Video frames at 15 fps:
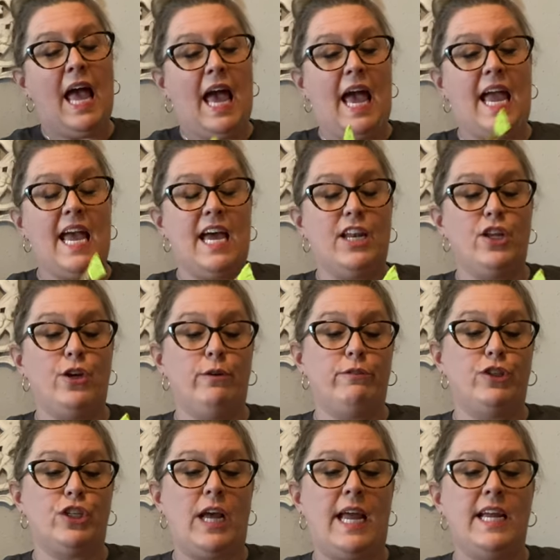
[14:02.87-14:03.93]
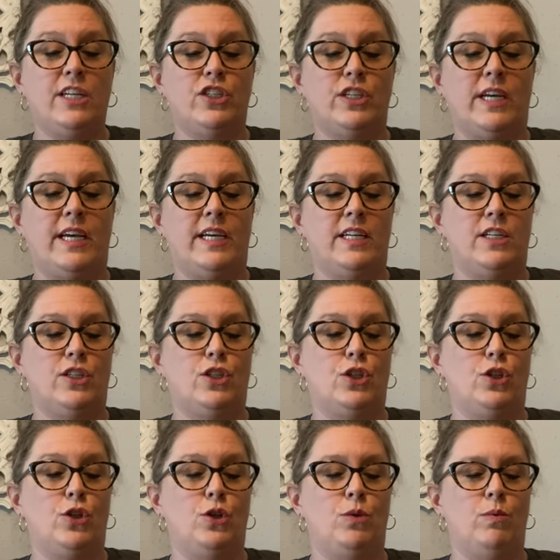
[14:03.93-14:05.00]
and you change it
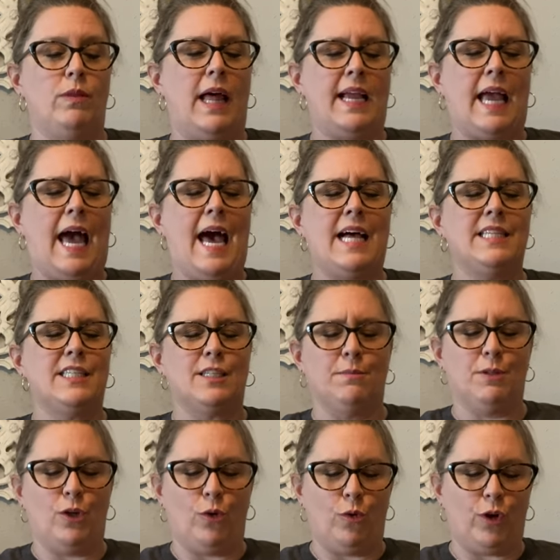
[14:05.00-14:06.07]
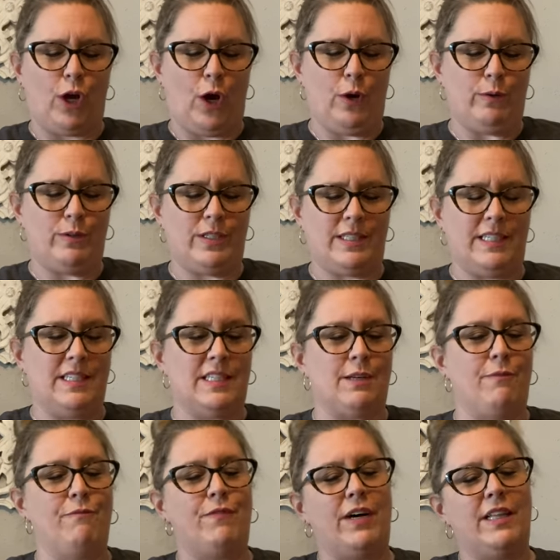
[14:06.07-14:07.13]
to like add some little ghost and
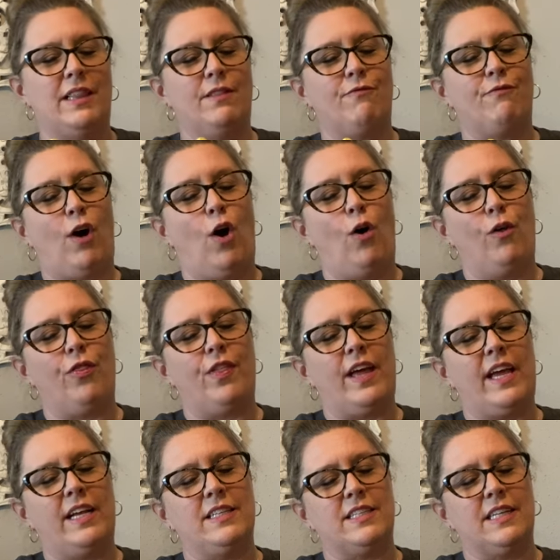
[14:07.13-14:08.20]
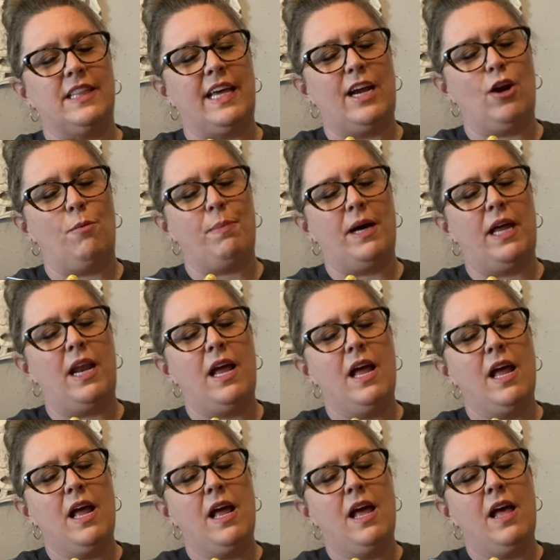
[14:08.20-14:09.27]
some fun fall things in there. But
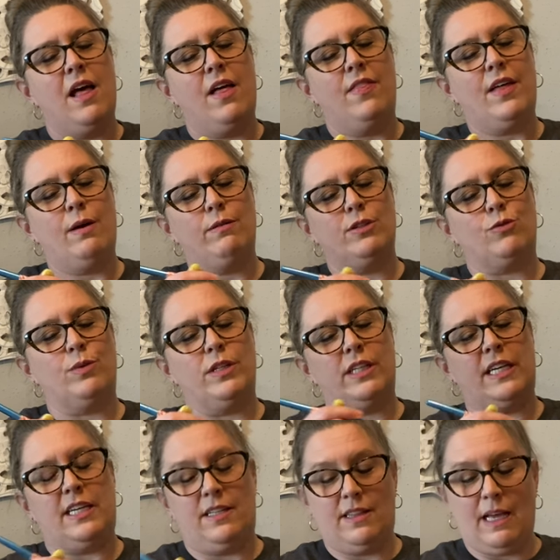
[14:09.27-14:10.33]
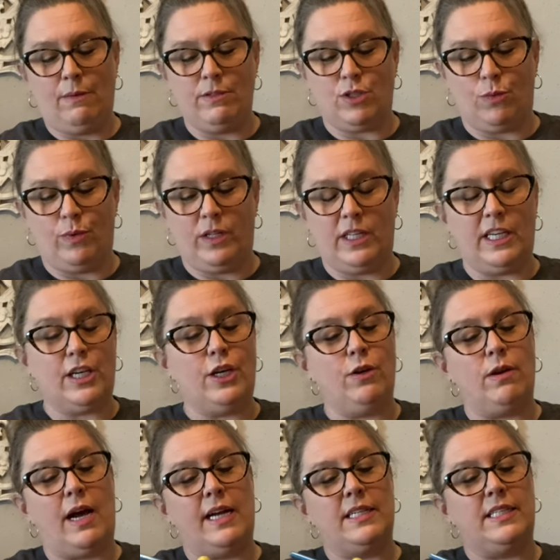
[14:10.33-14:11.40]
that was really, that was a really cute
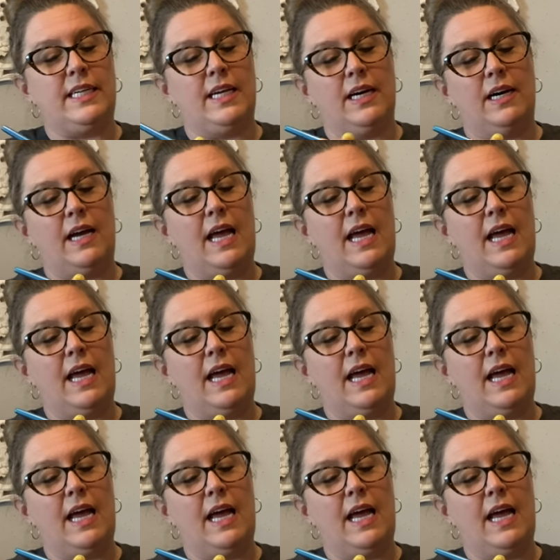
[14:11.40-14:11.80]
idea.